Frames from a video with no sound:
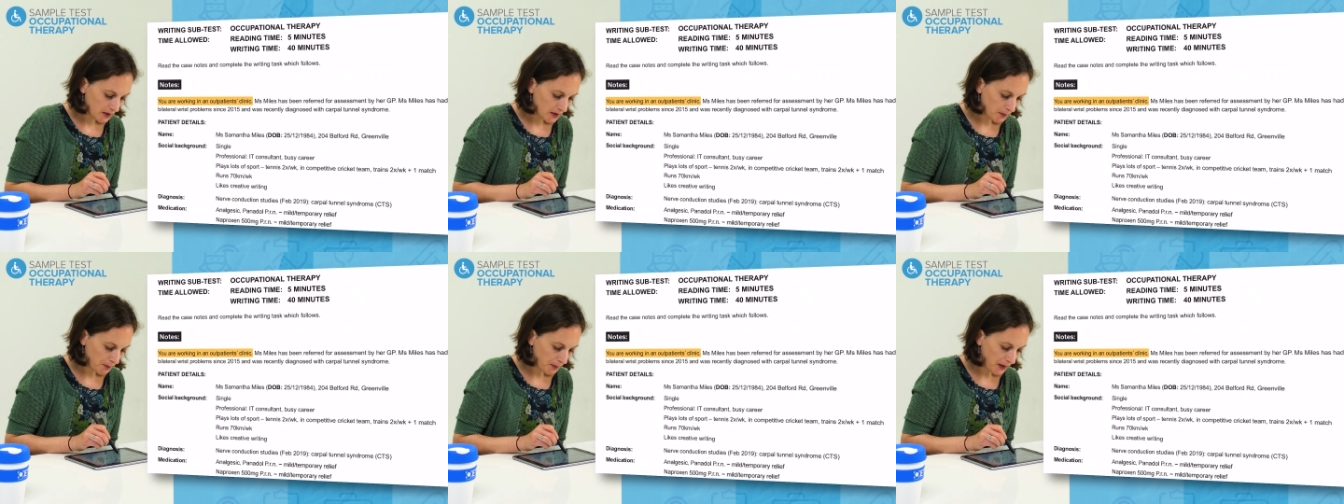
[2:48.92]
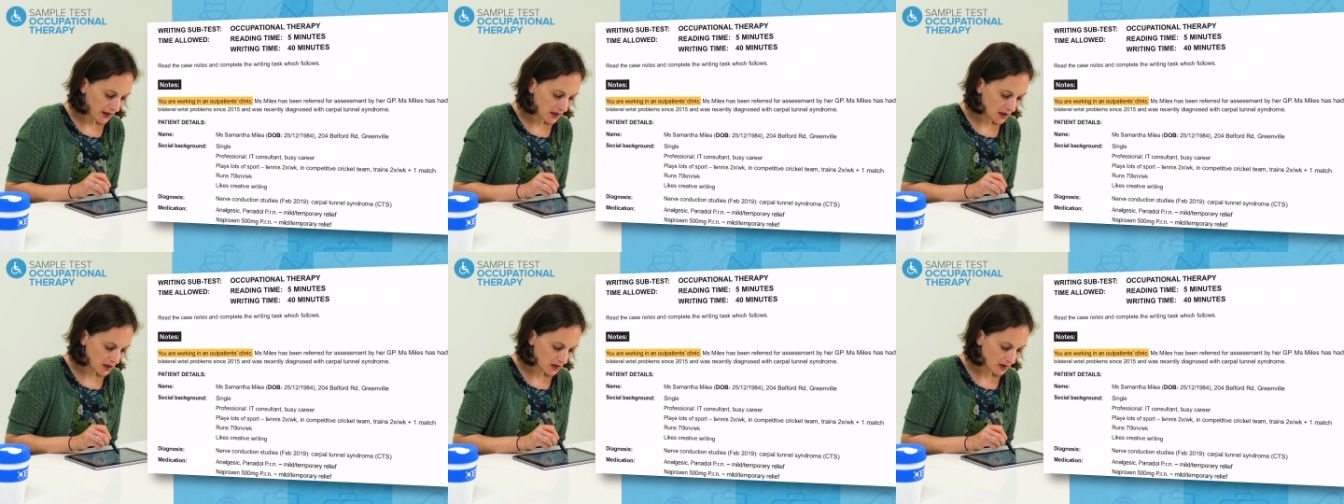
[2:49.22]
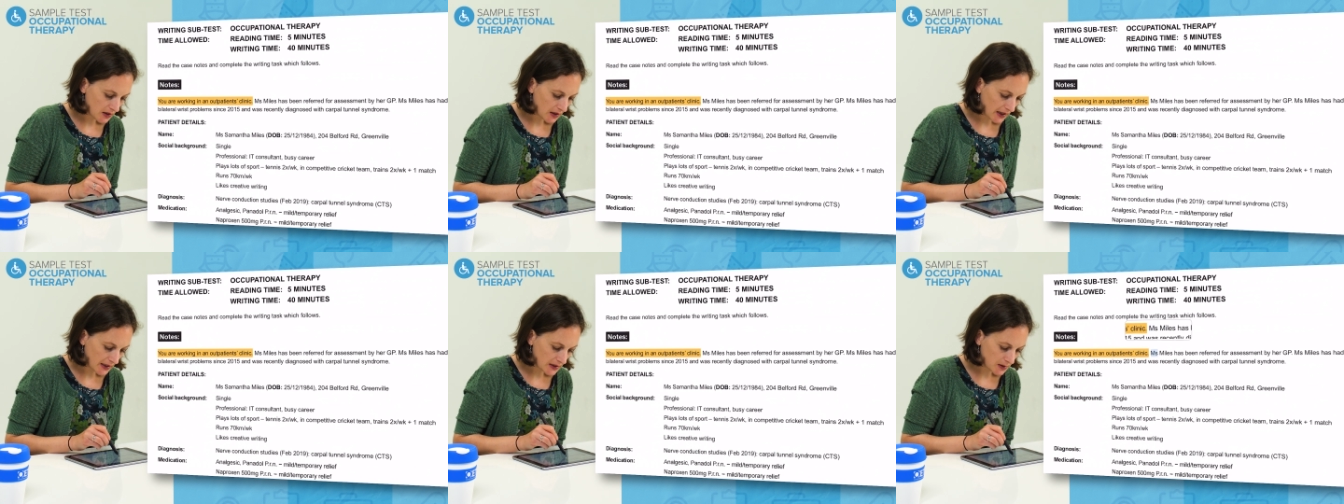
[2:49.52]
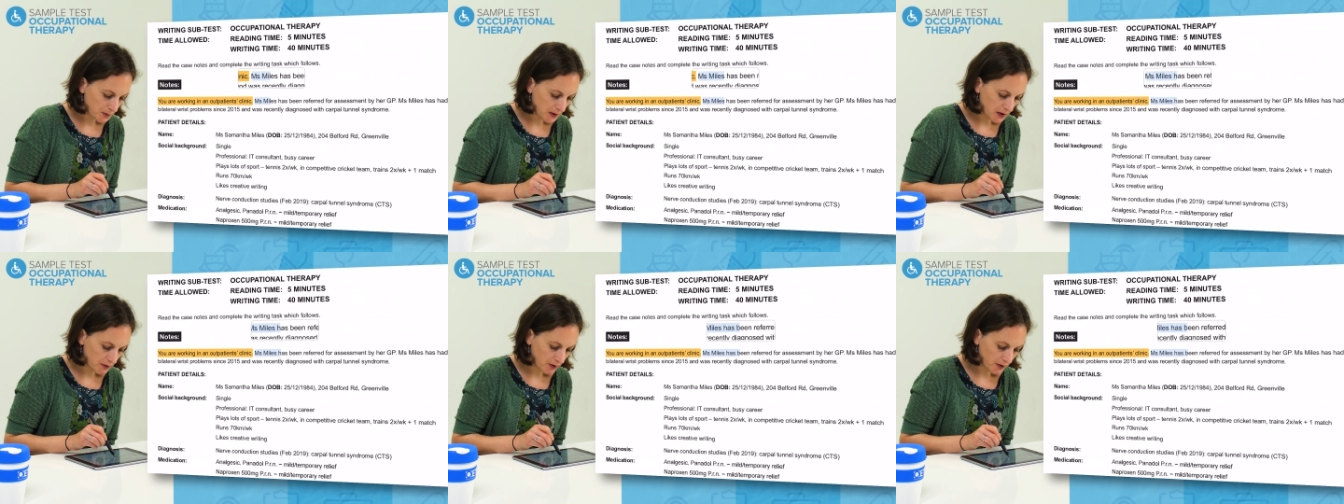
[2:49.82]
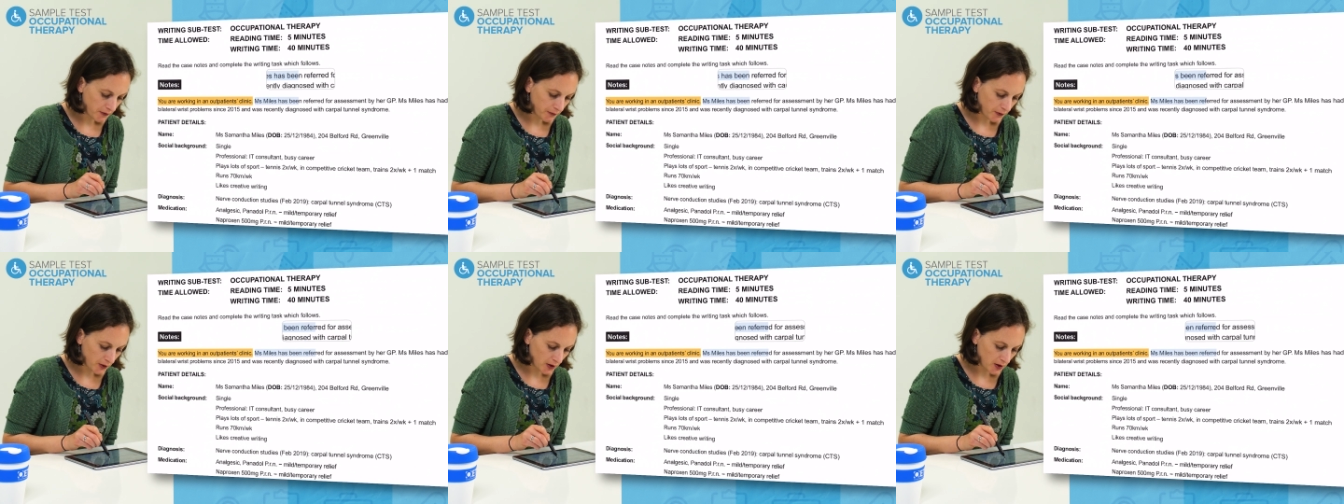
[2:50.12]
The patient has been
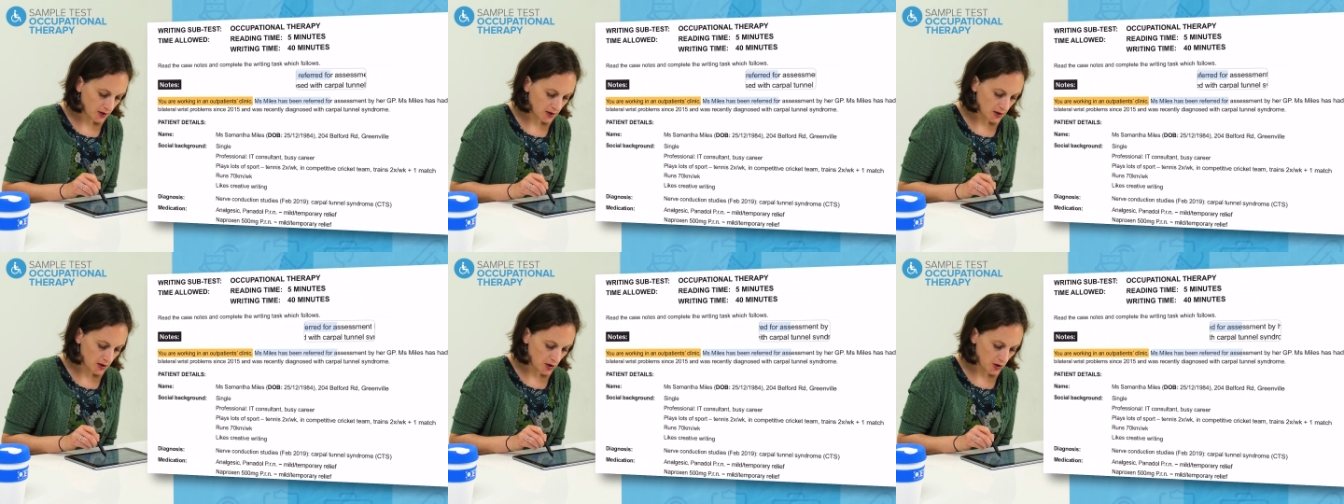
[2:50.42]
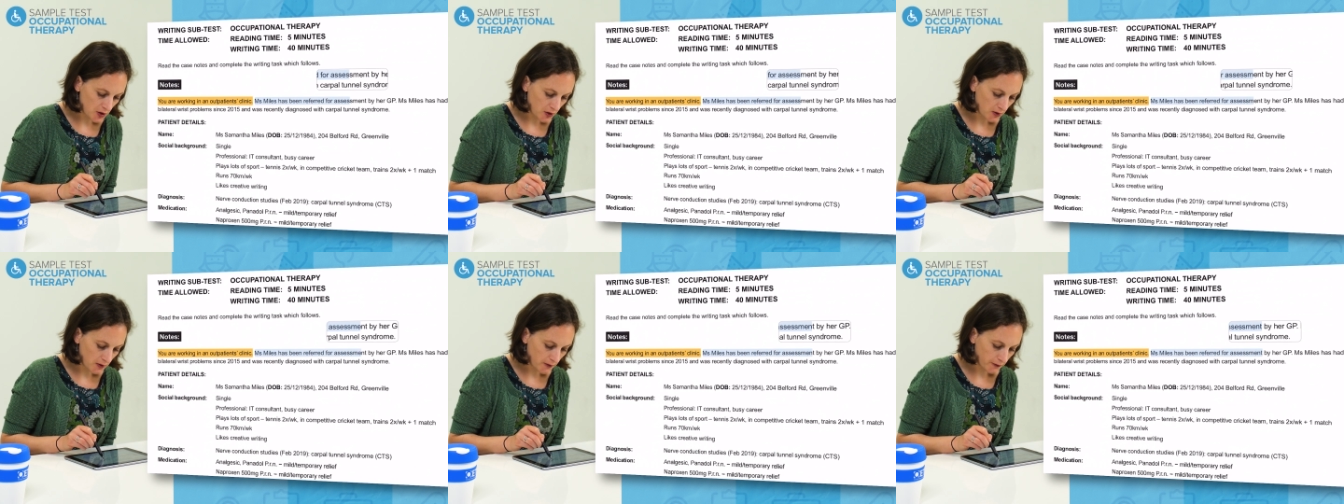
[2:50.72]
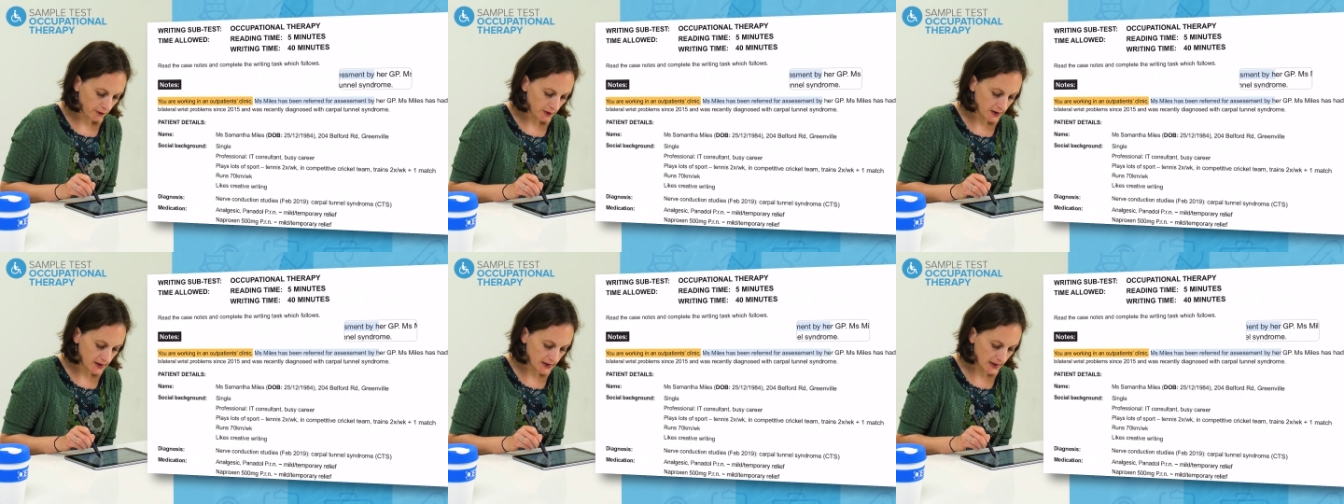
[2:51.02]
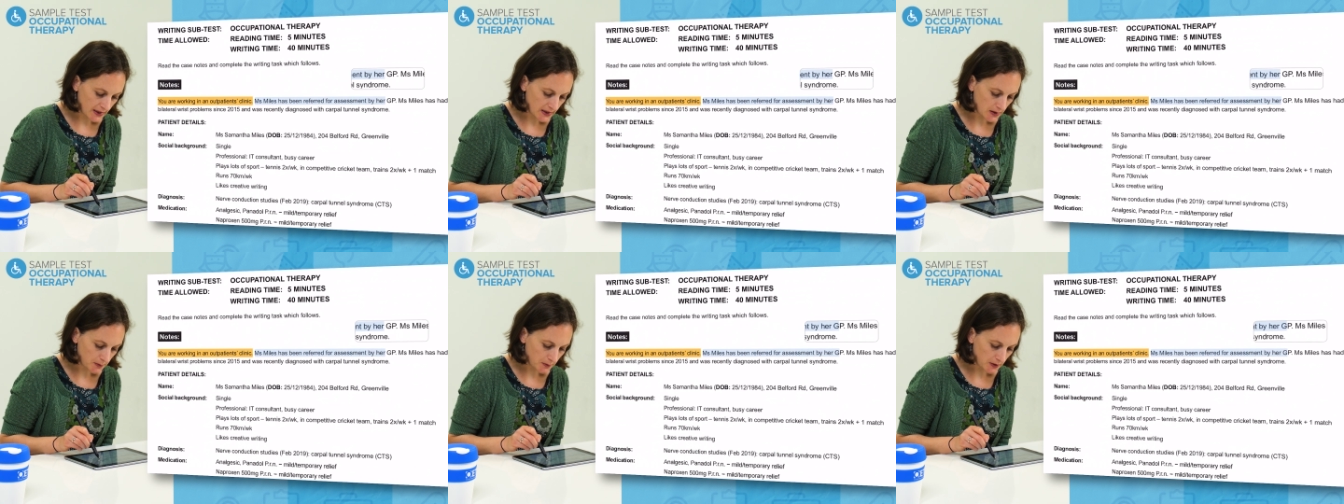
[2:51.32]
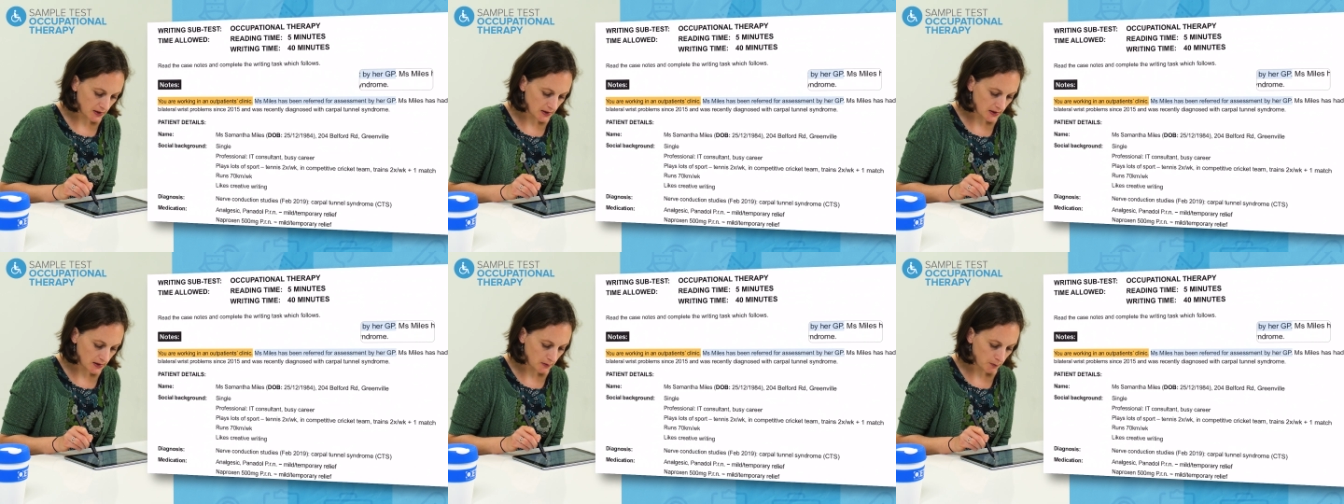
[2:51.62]
referred to you for
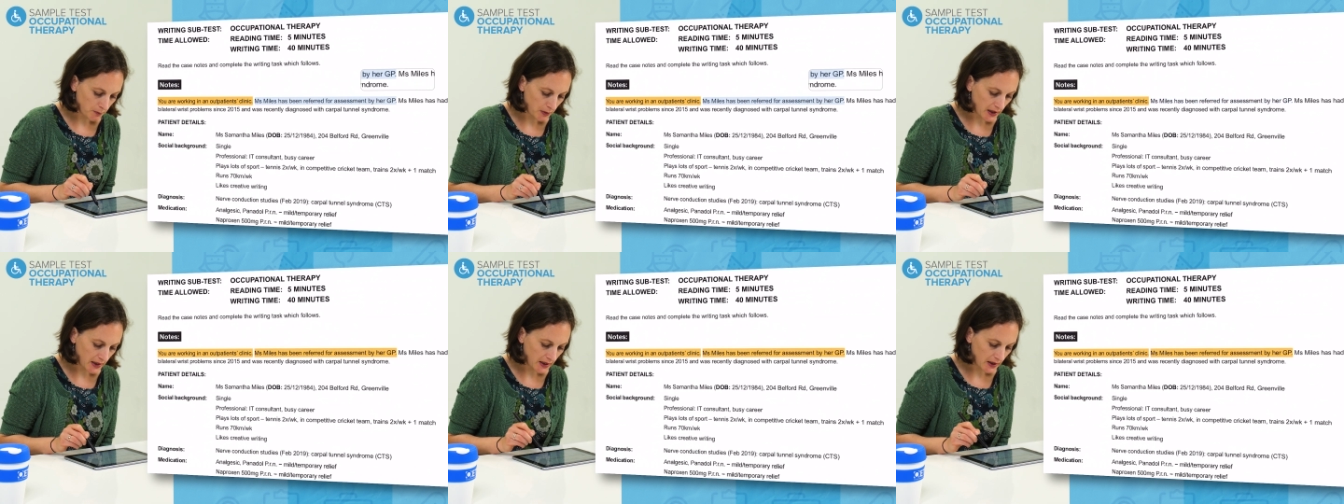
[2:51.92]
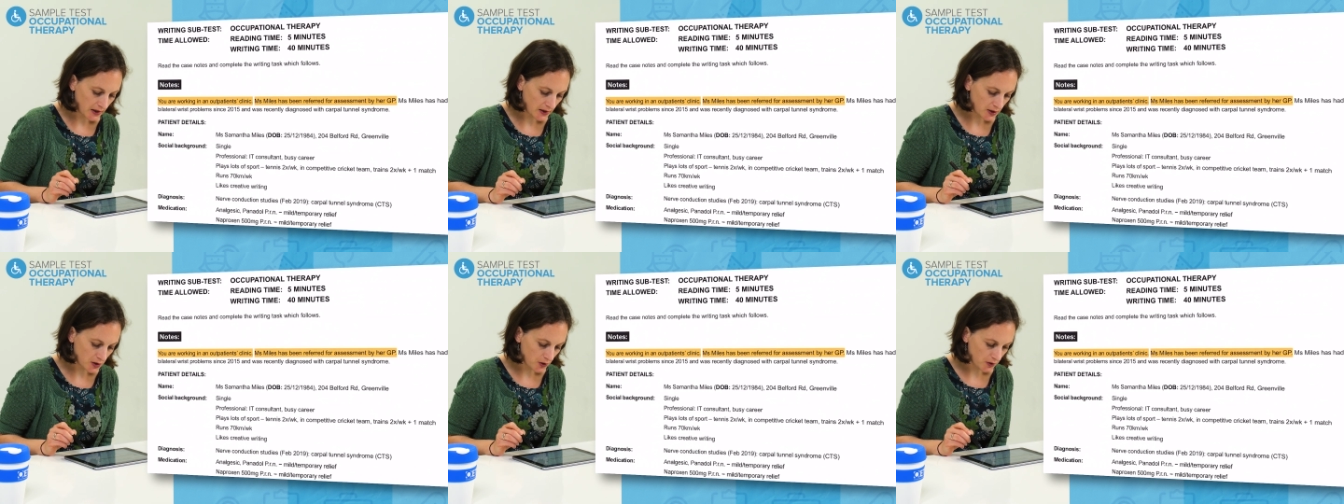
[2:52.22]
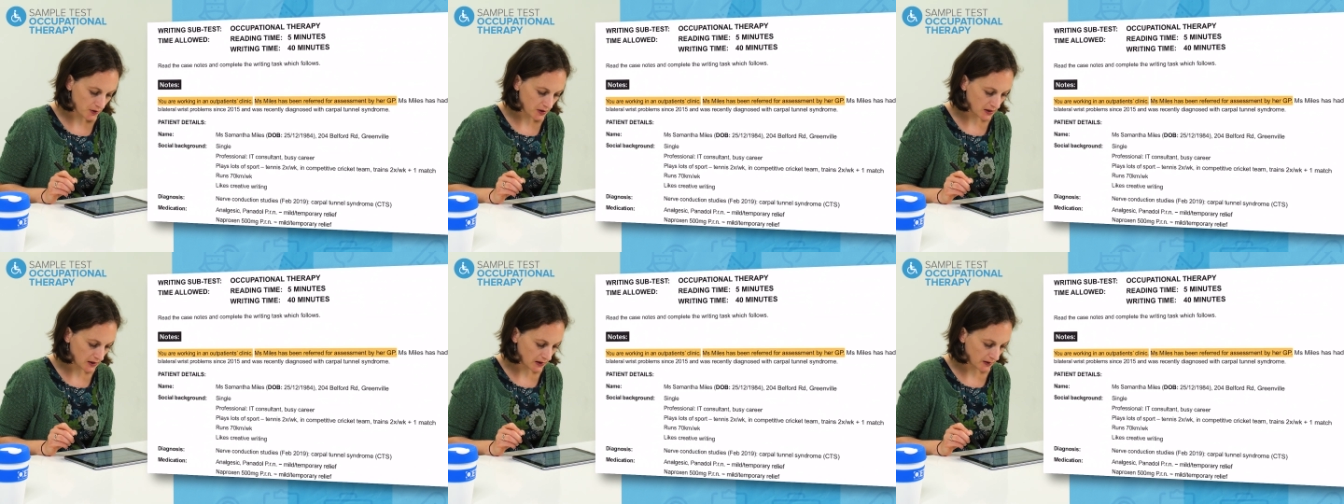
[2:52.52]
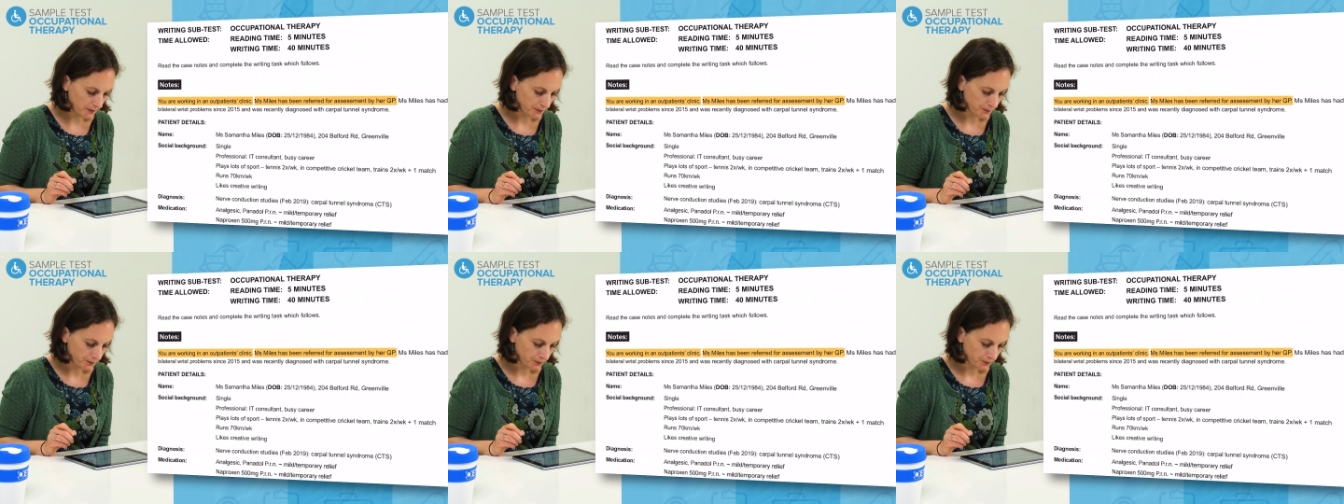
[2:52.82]
assessment by her doctor.